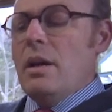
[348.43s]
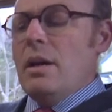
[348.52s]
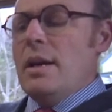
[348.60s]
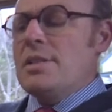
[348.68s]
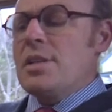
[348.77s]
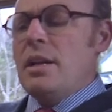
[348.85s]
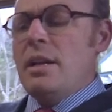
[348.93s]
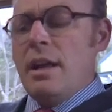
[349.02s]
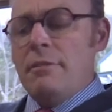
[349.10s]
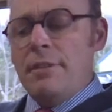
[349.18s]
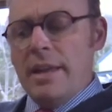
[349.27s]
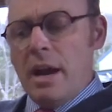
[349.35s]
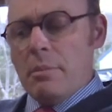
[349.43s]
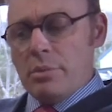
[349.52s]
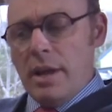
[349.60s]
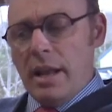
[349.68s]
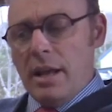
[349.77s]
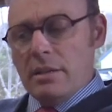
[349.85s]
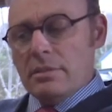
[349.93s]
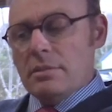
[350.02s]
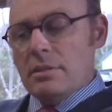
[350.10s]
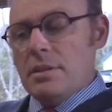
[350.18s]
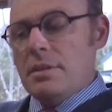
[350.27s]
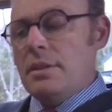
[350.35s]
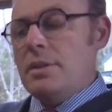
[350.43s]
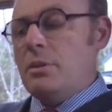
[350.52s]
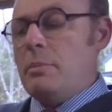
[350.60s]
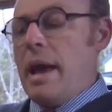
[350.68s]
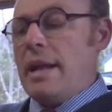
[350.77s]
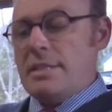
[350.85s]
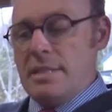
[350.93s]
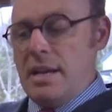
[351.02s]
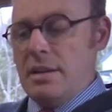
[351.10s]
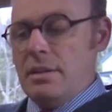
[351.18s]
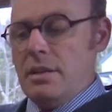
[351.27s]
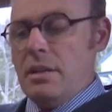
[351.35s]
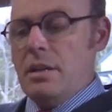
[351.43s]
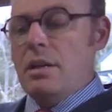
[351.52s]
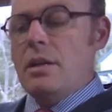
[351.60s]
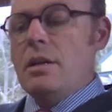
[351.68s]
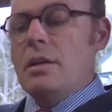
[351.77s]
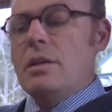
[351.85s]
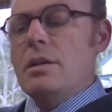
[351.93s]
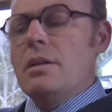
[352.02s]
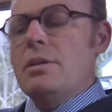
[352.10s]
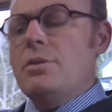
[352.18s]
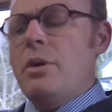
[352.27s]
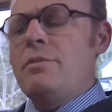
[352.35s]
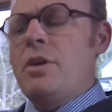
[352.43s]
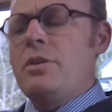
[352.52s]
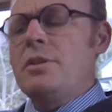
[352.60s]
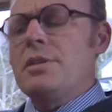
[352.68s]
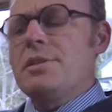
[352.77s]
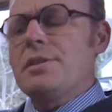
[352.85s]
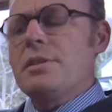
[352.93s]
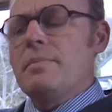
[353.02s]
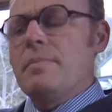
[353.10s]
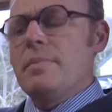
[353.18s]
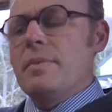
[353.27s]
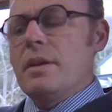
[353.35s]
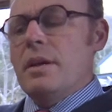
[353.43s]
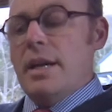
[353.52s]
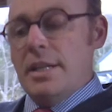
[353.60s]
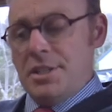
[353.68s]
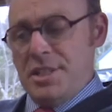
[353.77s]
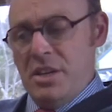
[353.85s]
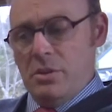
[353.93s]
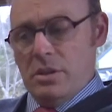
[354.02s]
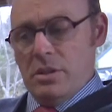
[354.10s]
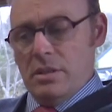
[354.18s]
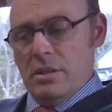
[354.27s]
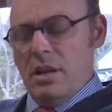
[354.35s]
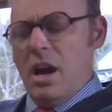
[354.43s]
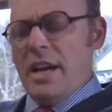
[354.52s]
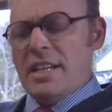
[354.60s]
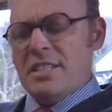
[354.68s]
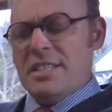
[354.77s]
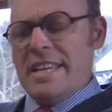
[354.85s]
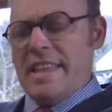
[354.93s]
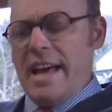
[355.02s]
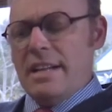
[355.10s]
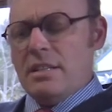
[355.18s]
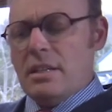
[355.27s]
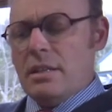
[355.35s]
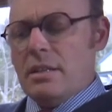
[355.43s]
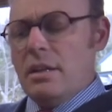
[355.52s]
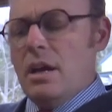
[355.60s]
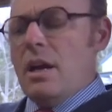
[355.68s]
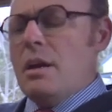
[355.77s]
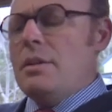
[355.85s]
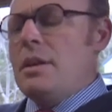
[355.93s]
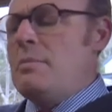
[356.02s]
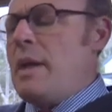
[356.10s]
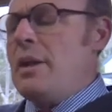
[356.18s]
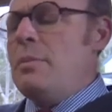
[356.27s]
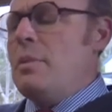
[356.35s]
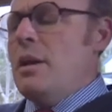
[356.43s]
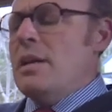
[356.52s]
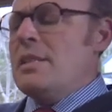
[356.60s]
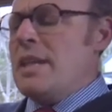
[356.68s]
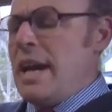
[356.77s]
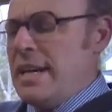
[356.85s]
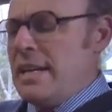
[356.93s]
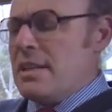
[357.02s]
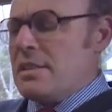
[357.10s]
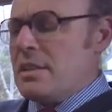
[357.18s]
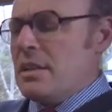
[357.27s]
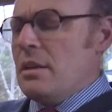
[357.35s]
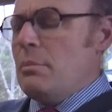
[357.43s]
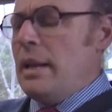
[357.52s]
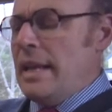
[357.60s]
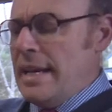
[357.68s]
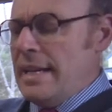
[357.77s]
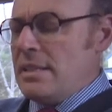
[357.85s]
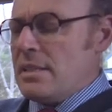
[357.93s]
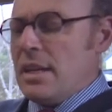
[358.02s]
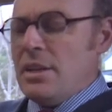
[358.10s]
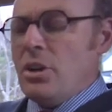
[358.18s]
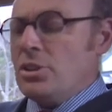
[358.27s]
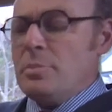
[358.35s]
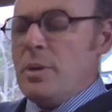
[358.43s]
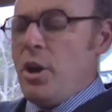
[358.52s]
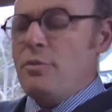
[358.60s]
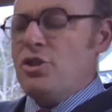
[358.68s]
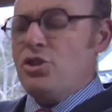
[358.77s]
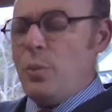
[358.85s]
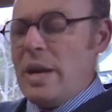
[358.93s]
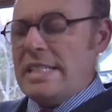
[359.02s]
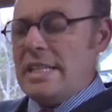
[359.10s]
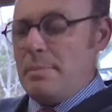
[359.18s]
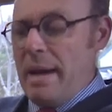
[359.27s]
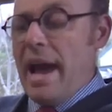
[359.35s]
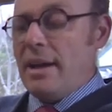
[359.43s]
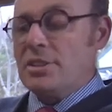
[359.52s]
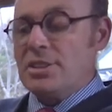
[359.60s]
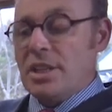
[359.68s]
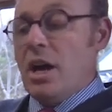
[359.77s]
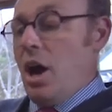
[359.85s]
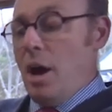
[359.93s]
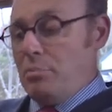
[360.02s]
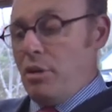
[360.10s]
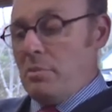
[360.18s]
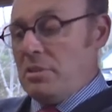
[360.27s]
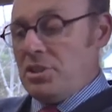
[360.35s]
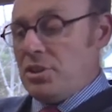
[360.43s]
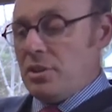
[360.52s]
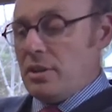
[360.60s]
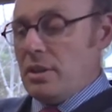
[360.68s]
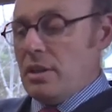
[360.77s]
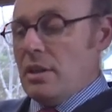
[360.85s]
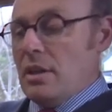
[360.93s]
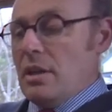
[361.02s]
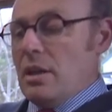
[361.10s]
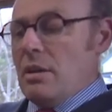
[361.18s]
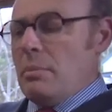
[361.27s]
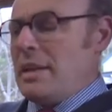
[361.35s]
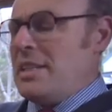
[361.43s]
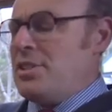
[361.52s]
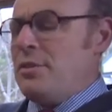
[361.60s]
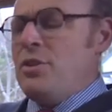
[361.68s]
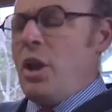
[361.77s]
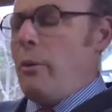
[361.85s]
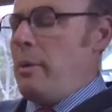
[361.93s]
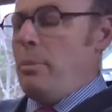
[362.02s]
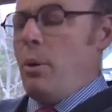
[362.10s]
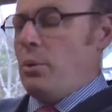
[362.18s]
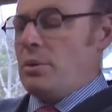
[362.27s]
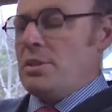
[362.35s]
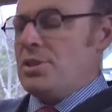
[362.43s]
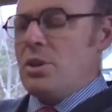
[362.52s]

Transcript: "It's a lovely umbrella," the little man said. "So I've noticed. It's silk, I can see that." "Then, madam, take it, please. It cost me over £20, I promise you. But it's of no importance